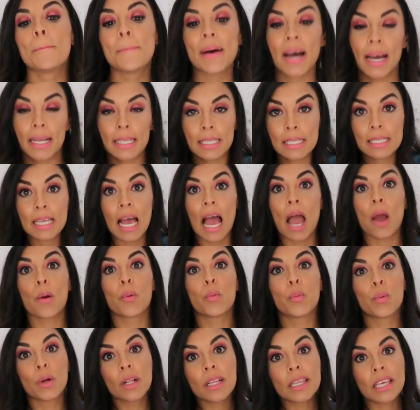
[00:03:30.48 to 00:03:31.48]
But I
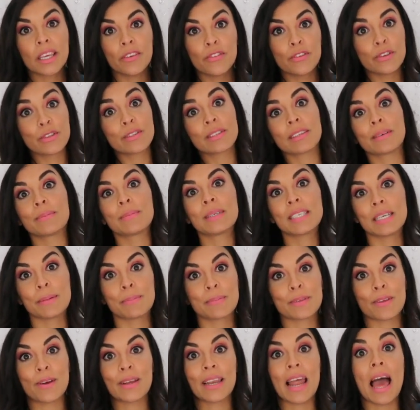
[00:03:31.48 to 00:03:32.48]
will give you some
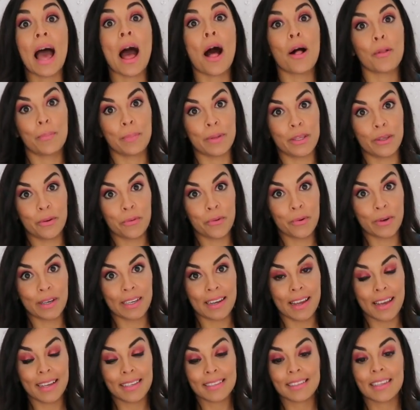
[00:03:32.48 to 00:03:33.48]
tips on helping you
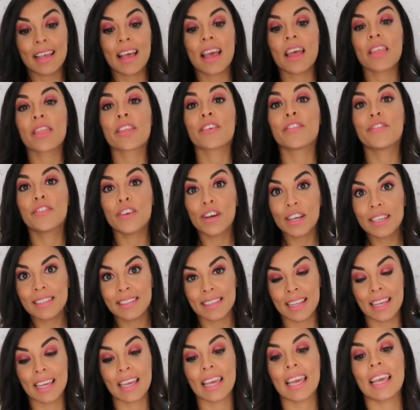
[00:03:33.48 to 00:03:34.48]
organize. The
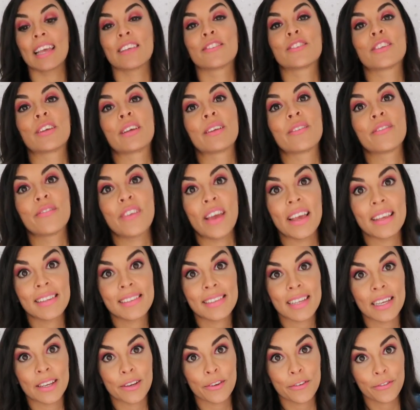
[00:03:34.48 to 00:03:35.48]
first thing is to
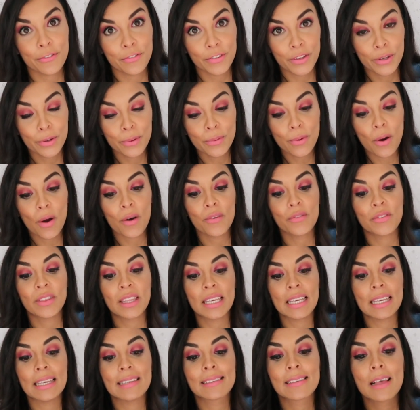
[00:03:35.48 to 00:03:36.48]
invest in a few of
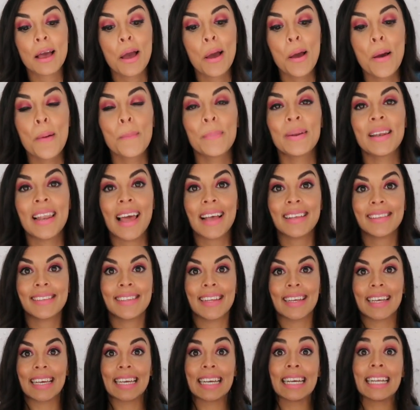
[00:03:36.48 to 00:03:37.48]
these
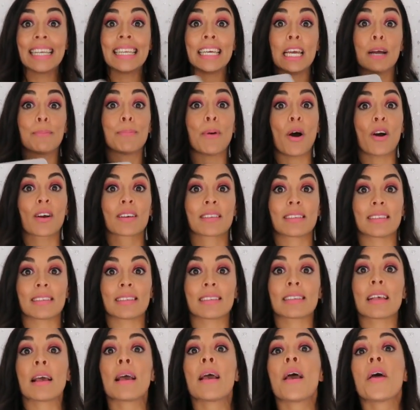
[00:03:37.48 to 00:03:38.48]
plastic clear
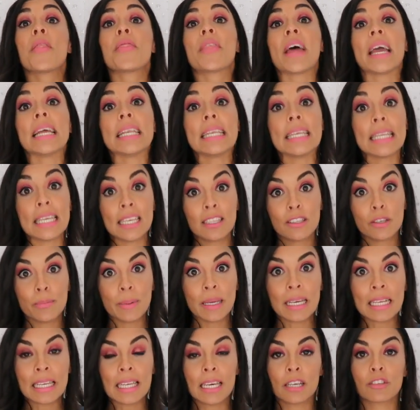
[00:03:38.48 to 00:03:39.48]
boxes. They need to
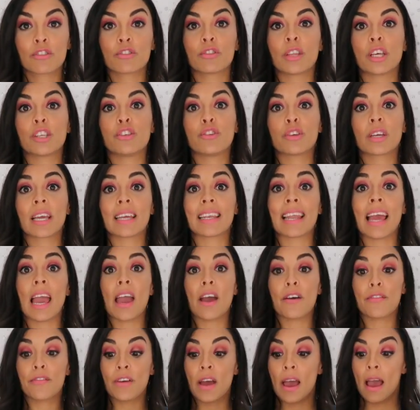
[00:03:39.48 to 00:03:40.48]
be clear so that you can
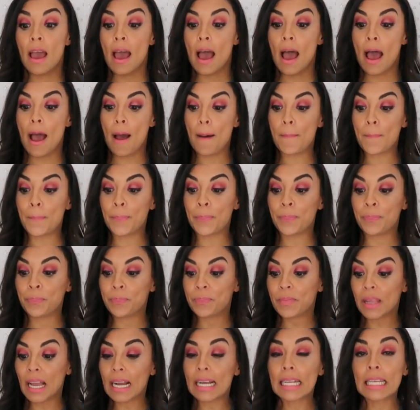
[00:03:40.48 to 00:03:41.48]
have
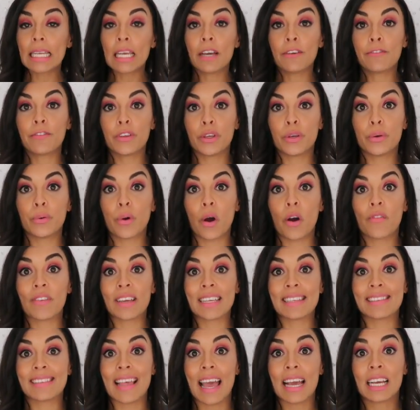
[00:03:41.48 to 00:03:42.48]
a clear view of
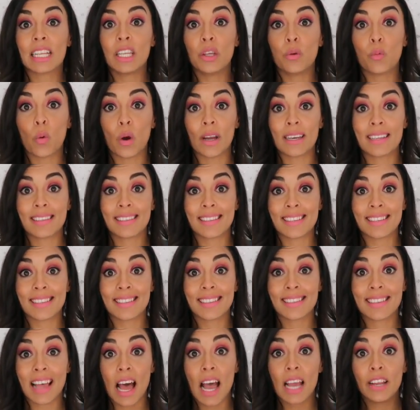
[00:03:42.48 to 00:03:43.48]
exactly what is
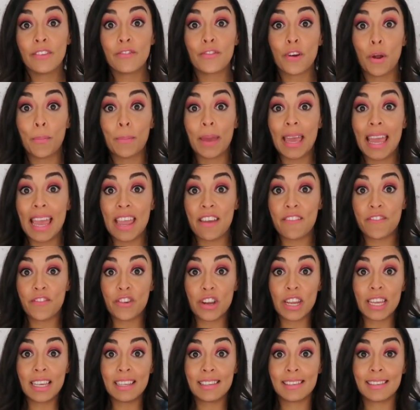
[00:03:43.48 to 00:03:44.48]
inside from
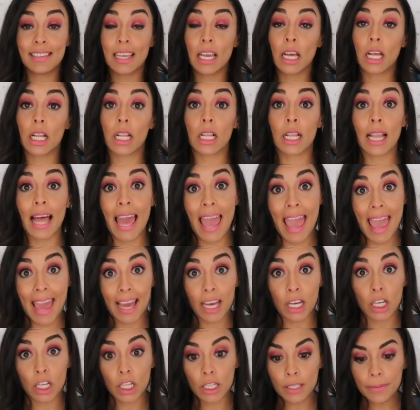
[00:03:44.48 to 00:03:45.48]
every single
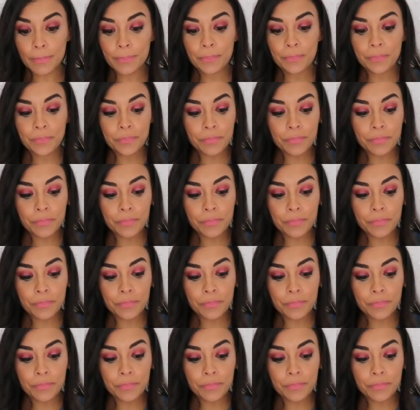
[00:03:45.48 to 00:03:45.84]
angle.